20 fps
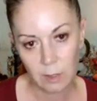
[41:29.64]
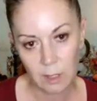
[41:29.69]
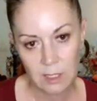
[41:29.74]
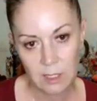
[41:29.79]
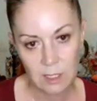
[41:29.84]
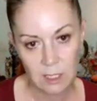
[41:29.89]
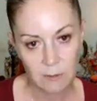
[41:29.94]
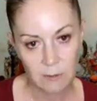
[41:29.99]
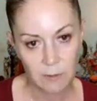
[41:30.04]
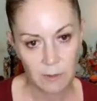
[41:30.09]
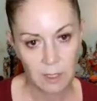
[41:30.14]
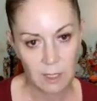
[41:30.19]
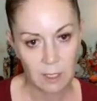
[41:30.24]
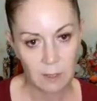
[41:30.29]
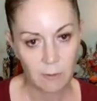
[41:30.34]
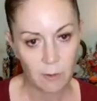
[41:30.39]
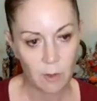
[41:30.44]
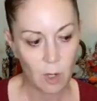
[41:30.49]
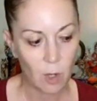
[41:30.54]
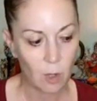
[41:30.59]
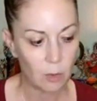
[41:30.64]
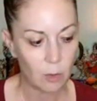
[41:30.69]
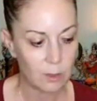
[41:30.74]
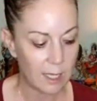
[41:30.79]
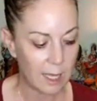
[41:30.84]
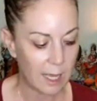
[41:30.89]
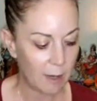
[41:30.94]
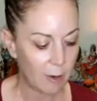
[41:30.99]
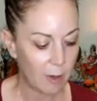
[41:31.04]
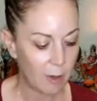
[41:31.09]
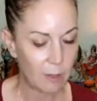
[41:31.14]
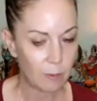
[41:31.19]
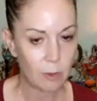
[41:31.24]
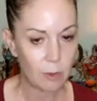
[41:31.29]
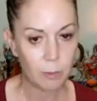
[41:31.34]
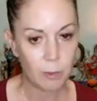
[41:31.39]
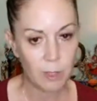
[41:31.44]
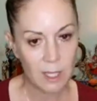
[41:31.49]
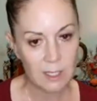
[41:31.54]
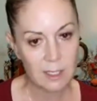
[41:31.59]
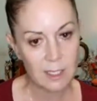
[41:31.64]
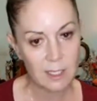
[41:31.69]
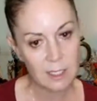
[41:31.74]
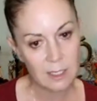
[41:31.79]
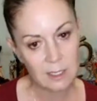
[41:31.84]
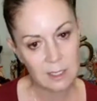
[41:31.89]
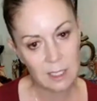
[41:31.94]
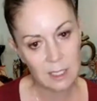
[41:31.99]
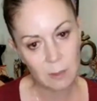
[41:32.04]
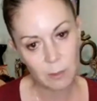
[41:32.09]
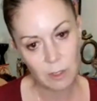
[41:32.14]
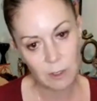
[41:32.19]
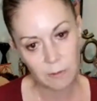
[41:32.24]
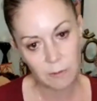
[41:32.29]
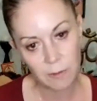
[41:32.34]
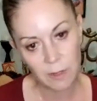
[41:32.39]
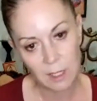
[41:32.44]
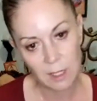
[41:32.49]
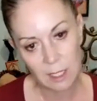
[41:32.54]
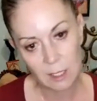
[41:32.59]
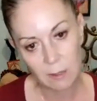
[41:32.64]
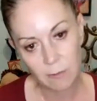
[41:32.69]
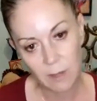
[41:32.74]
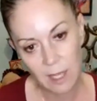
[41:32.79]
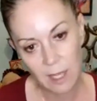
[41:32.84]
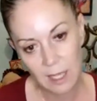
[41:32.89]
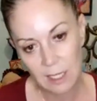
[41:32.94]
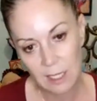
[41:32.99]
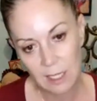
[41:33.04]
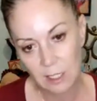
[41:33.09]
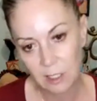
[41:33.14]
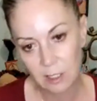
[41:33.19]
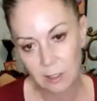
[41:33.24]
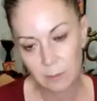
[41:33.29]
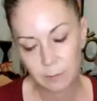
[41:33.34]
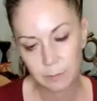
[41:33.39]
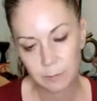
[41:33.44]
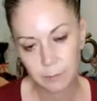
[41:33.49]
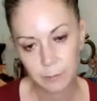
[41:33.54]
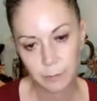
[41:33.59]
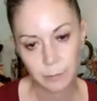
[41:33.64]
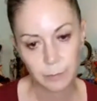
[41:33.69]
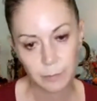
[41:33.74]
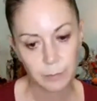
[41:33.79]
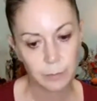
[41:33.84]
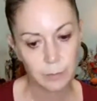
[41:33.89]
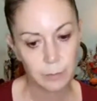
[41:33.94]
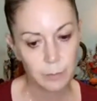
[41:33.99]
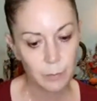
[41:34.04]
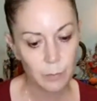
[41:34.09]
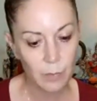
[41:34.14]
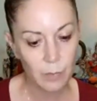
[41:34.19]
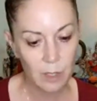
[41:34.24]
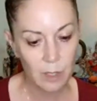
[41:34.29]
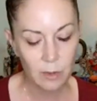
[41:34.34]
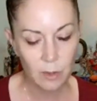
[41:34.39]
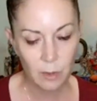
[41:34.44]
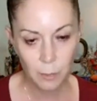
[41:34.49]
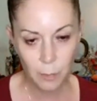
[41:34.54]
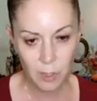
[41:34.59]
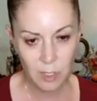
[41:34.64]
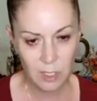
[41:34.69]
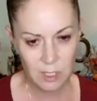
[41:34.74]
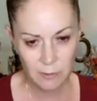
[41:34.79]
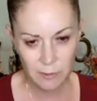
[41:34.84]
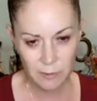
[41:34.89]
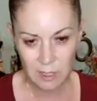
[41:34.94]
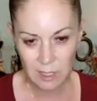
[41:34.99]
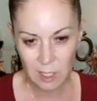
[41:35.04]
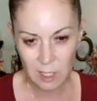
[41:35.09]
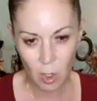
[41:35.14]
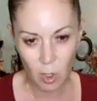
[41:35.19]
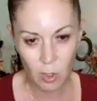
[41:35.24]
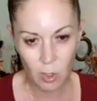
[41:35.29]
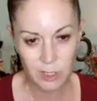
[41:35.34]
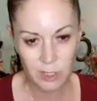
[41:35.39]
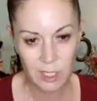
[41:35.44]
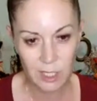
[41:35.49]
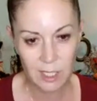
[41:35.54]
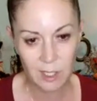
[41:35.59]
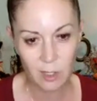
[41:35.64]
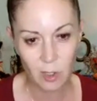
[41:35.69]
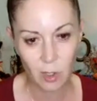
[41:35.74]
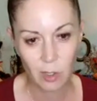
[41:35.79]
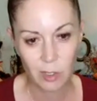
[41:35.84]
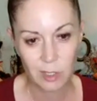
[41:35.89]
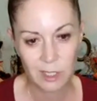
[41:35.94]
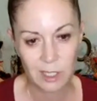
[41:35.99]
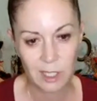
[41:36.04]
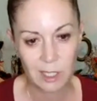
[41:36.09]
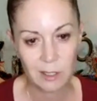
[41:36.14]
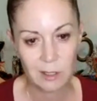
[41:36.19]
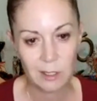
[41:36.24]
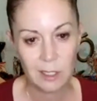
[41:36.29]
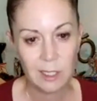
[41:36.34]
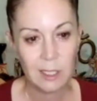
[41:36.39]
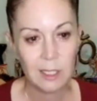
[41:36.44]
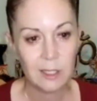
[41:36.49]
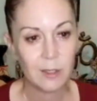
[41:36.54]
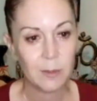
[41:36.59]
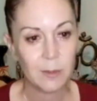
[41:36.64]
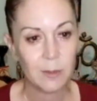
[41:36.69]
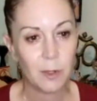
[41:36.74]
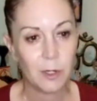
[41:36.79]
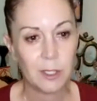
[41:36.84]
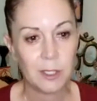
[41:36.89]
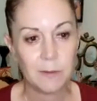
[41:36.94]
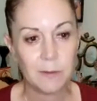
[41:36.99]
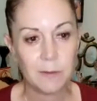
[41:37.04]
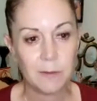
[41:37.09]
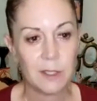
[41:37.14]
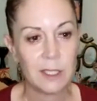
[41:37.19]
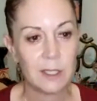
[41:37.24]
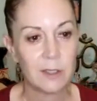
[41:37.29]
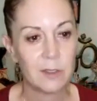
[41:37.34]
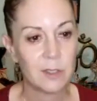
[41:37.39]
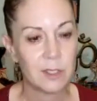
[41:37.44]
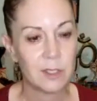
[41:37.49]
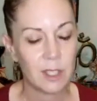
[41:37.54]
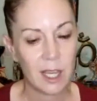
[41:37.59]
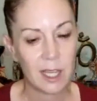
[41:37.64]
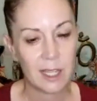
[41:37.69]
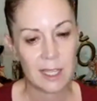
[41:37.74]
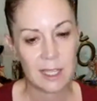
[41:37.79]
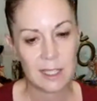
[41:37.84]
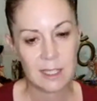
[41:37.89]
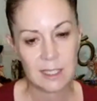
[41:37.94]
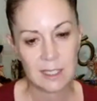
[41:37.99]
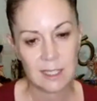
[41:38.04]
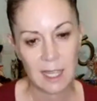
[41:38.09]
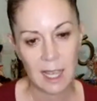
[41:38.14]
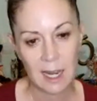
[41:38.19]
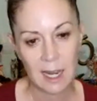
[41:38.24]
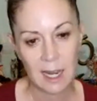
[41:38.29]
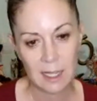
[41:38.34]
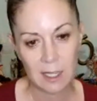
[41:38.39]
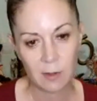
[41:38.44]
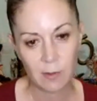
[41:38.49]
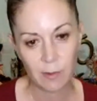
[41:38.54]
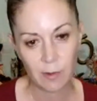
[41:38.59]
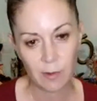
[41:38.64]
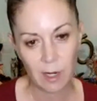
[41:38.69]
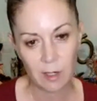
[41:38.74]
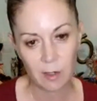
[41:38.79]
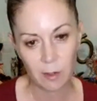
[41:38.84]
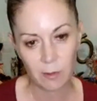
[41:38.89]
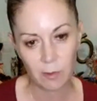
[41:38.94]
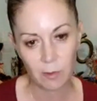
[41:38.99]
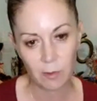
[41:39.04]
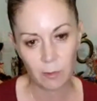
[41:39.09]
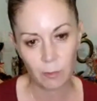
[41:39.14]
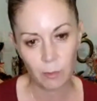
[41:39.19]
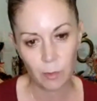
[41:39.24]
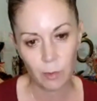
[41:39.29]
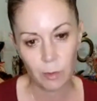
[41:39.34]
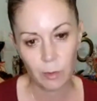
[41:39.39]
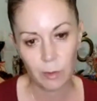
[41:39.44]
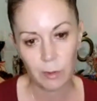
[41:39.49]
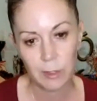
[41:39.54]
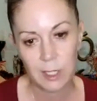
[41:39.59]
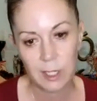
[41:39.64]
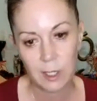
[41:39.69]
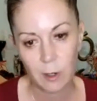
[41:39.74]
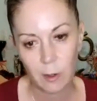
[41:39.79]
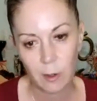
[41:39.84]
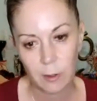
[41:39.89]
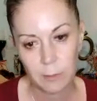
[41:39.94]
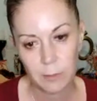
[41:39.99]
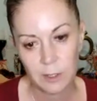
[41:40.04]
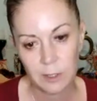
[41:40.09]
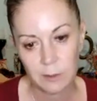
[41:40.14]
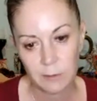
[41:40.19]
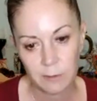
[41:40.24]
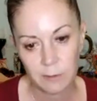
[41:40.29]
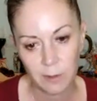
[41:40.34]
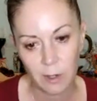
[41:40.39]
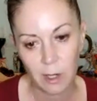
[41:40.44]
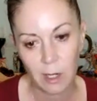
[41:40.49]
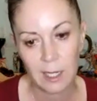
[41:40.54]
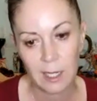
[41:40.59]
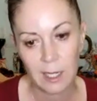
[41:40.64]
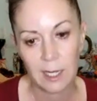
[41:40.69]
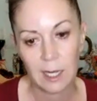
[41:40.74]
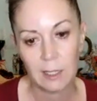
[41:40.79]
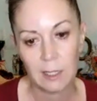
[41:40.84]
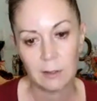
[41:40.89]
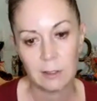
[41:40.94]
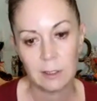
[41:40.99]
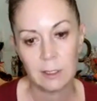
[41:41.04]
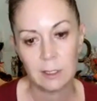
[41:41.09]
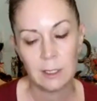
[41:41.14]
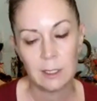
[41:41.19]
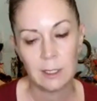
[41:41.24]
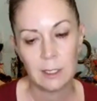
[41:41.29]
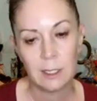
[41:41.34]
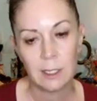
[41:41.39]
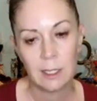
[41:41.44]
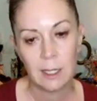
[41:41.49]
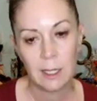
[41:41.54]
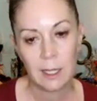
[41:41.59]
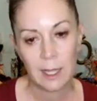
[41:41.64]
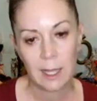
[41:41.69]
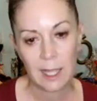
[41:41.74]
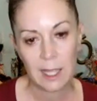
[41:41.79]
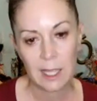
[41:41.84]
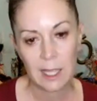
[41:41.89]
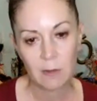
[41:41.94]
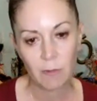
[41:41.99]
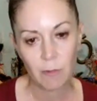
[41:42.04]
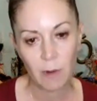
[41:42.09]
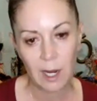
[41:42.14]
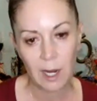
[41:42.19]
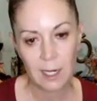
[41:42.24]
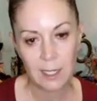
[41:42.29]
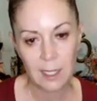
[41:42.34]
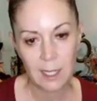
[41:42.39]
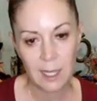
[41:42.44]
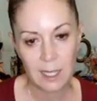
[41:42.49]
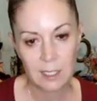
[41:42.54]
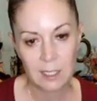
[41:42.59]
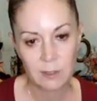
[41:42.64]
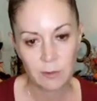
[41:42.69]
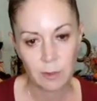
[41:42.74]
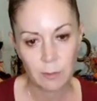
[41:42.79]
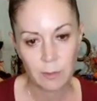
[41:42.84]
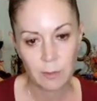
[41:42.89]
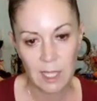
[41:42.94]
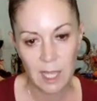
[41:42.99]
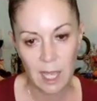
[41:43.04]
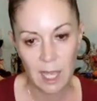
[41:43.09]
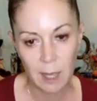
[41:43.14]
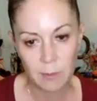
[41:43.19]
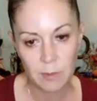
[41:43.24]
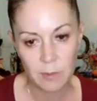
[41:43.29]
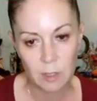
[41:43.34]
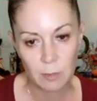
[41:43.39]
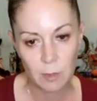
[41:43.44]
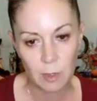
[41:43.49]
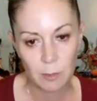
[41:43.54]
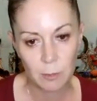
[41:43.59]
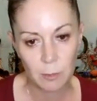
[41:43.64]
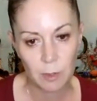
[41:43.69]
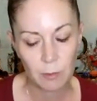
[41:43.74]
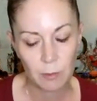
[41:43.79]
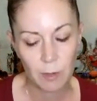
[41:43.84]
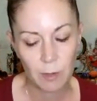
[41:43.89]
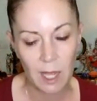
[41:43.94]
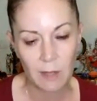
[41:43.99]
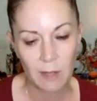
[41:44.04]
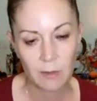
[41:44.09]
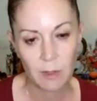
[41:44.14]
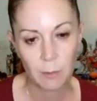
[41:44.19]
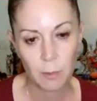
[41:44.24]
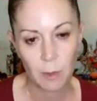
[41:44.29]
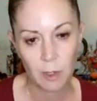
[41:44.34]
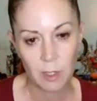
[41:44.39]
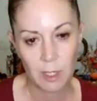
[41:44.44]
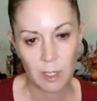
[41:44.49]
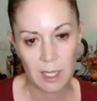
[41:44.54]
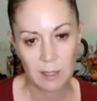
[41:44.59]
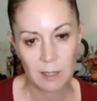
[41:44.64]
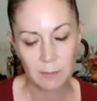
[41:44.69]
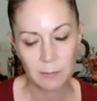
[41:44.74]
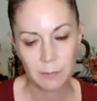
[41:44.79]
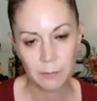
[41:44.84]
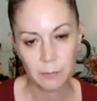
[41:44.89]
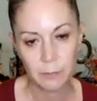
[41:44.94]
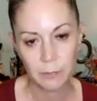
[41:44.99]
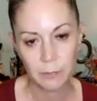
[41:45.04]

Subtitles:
Release this feeling of cold now and replace it instead with a feeling of heat. The body's feeling hotter and hotter. The body feels like it's standing in front of a roaring open fire. Heat radiates from the abdomen throughout the body.